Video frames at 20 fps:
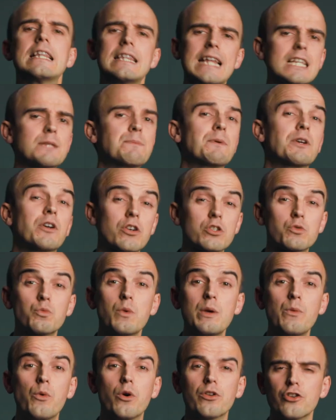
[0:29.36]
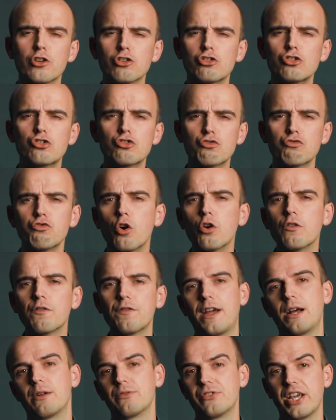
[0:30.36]
That's because we want a strong
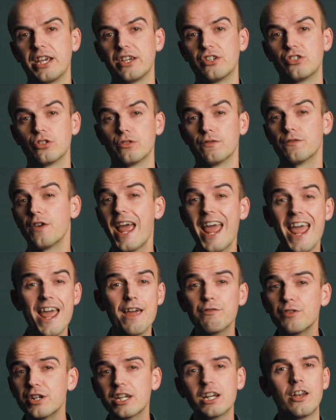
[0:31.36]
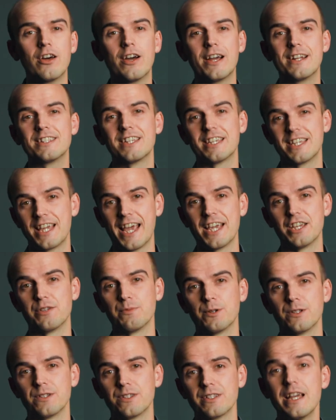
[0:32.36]
foundation for every client
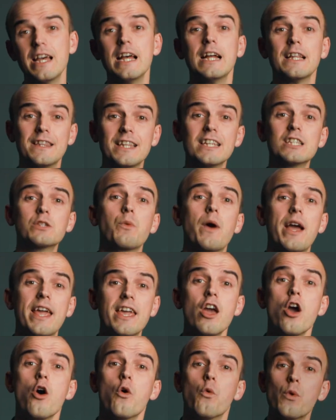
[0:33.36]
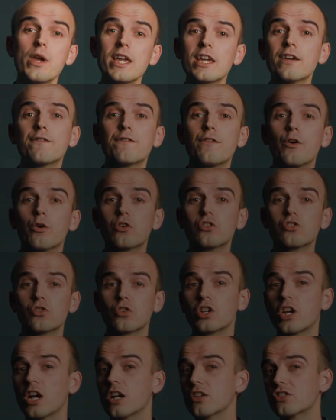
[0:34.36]
engagement. This way, we can focus
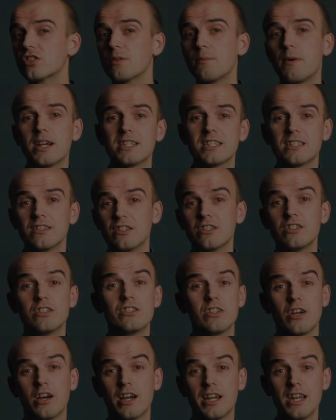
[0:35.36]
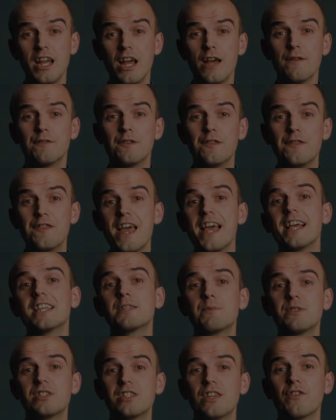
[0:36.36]
on customizing the design for their
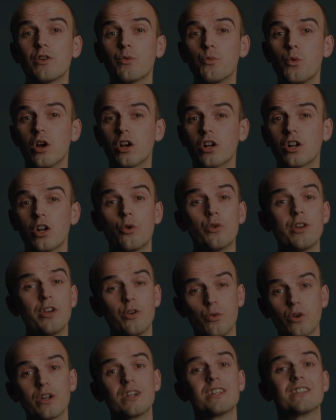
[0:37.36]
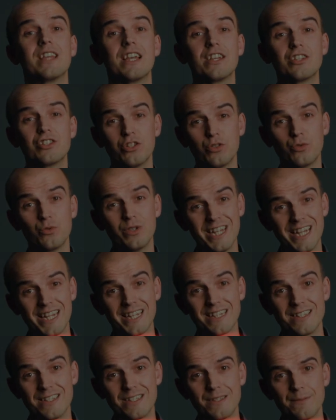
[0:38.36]
specific workload and organizational
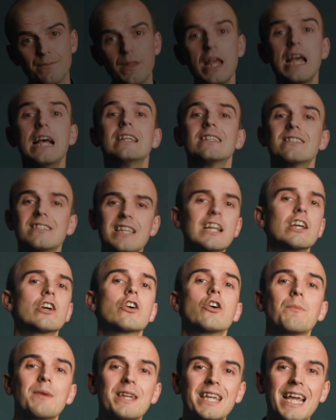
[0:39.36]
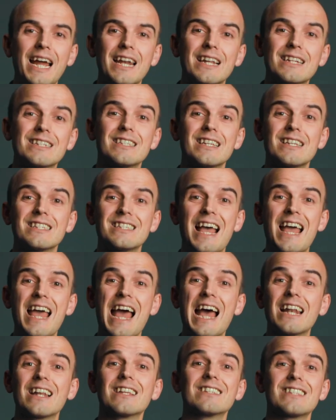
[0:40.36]
needs. Silicon Mechanics'
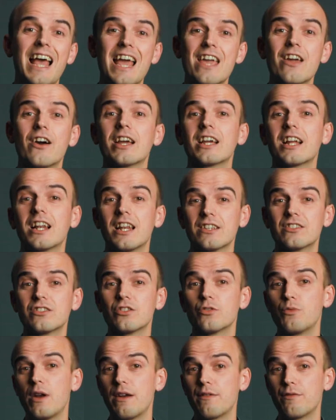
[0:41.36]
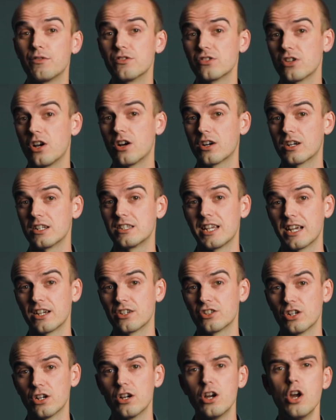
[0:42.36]
Atlas AI Cluster reference systems
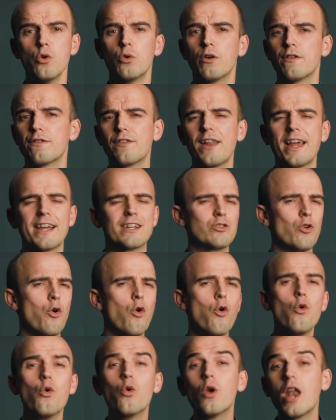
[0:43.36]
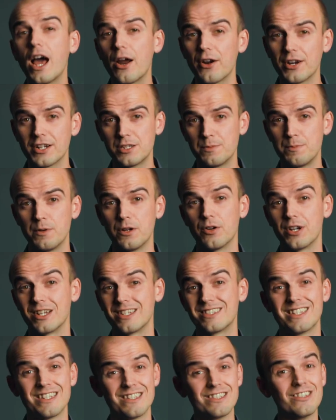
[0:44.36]
architecture reflects all our
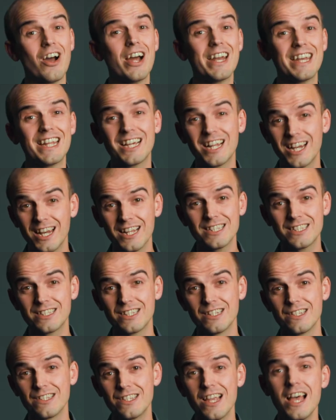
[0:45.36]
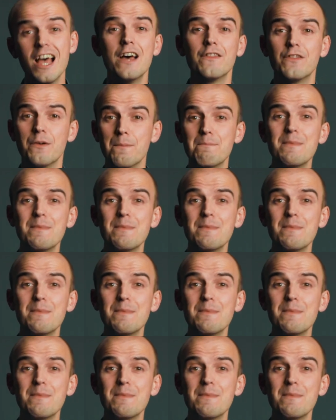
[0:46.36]
experience designing clusters that